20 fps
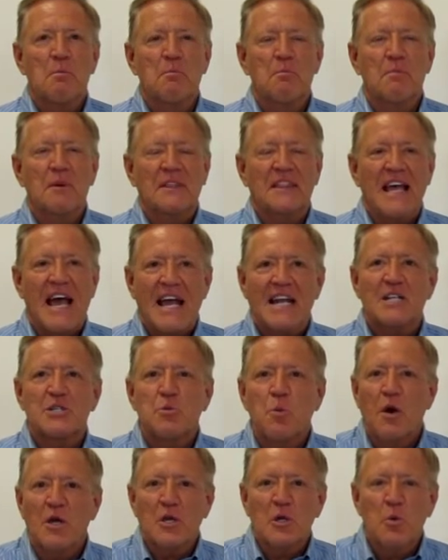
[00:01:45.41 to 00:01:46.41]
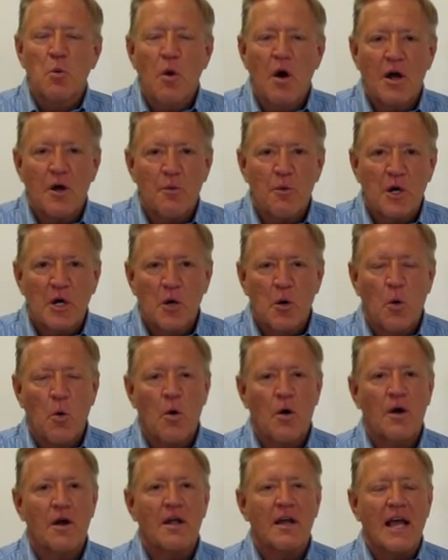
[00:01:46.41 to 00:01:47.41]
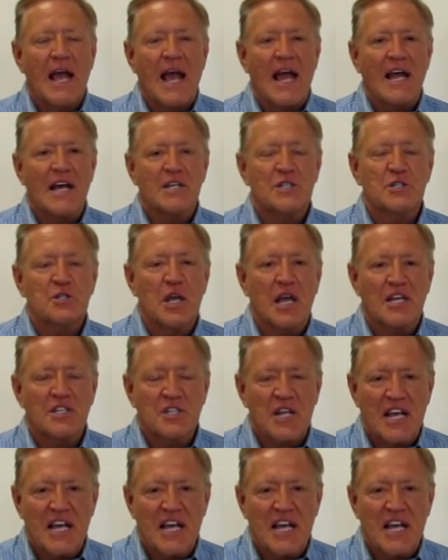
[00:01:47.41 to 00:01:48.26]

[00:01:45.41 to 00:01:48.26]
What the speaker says: But that is what you want to record as